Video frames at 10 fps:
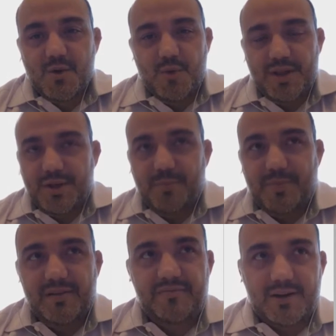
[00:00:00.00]
Well, you know,
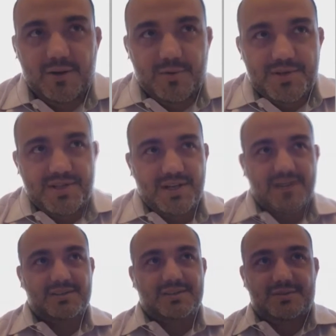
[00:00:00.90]
Bill Farrell was
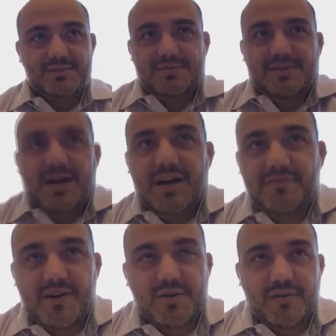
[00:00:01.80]
the
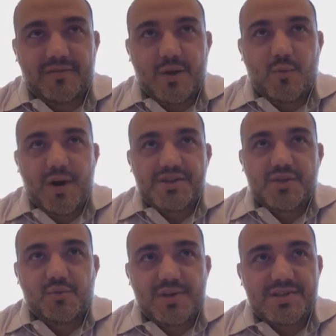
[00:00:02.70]
godfather of
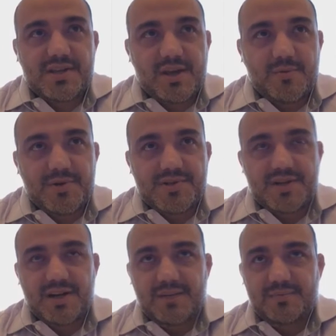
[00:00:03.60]
NYC wrestling. He was
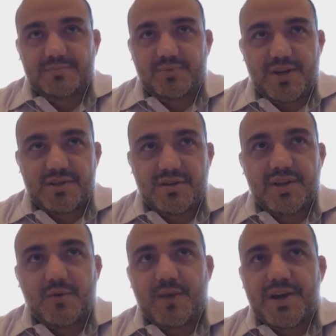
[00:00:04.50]
the president
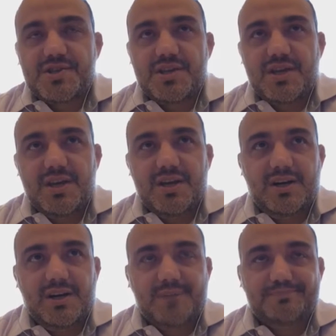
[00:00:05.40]
of the
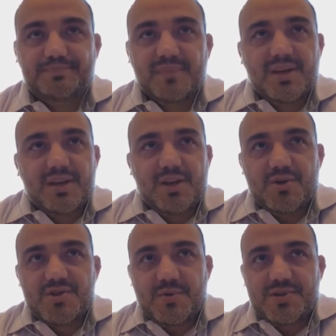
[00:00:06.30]
NYC.
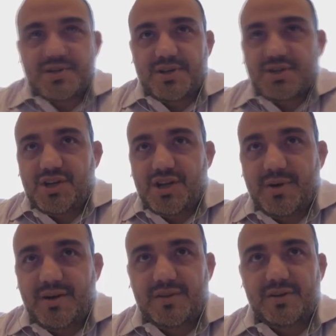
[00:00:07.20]
He also was the
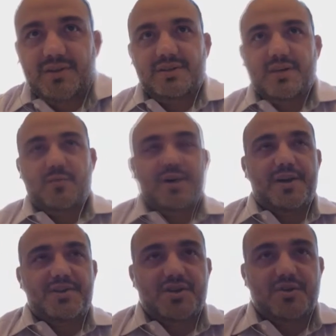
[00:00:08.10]
chairman of the
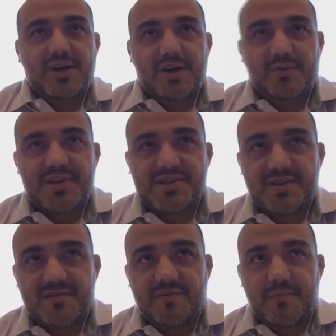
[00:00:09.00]
NYC
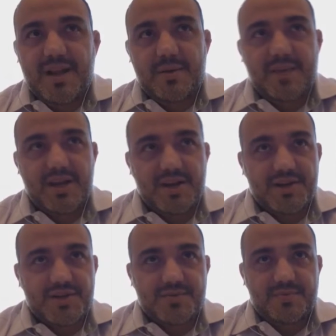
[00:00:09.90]
wrestling for many, many
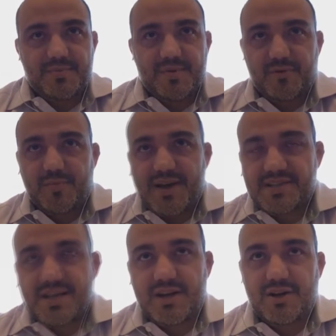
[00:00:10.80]
years before
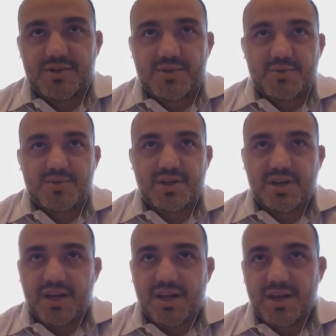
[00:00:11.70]
passing that on to
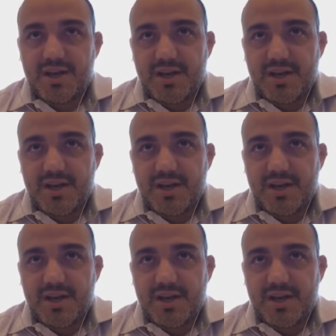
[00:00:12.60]
Sonny.